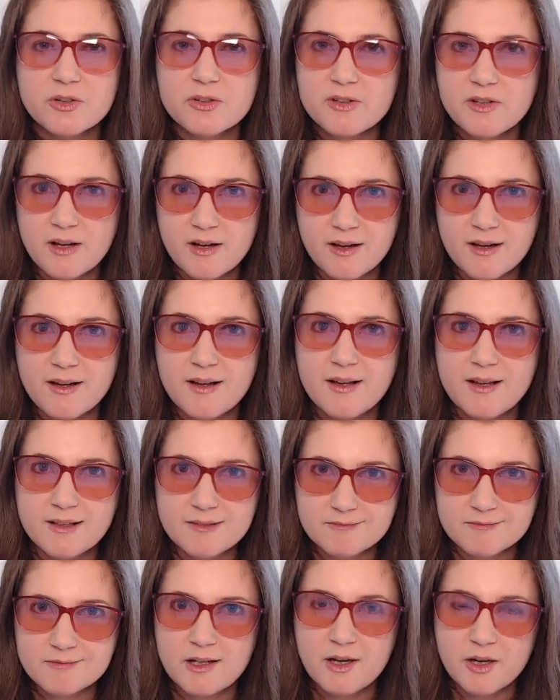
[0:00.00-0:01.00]
not
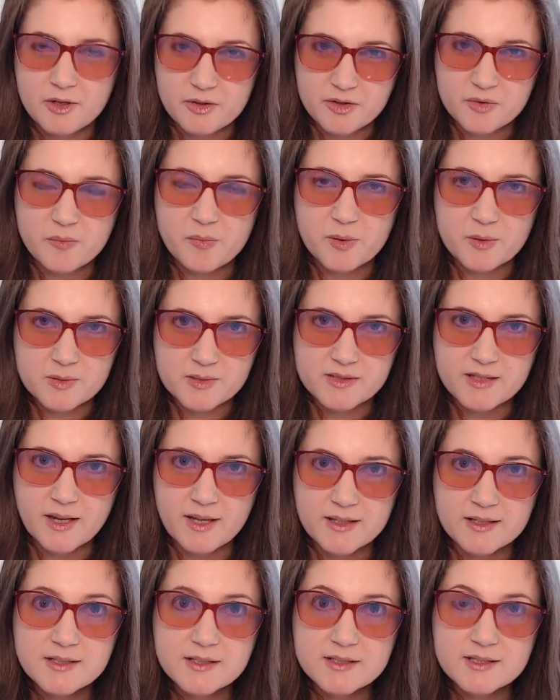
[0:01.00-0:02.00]

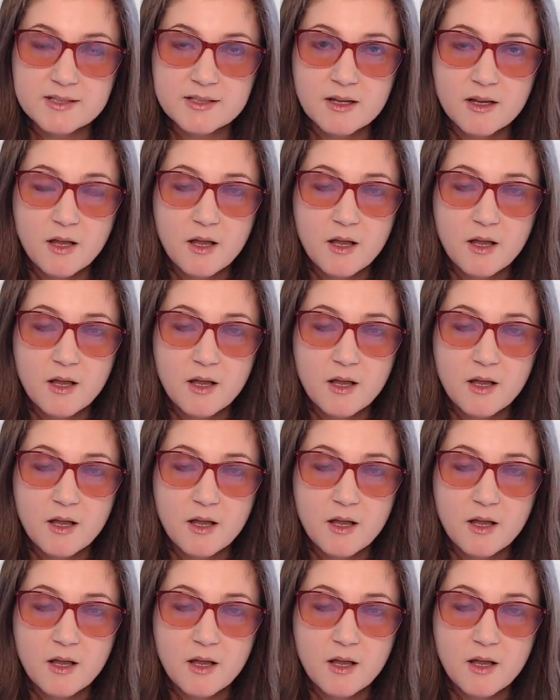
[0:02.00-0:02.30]
100%.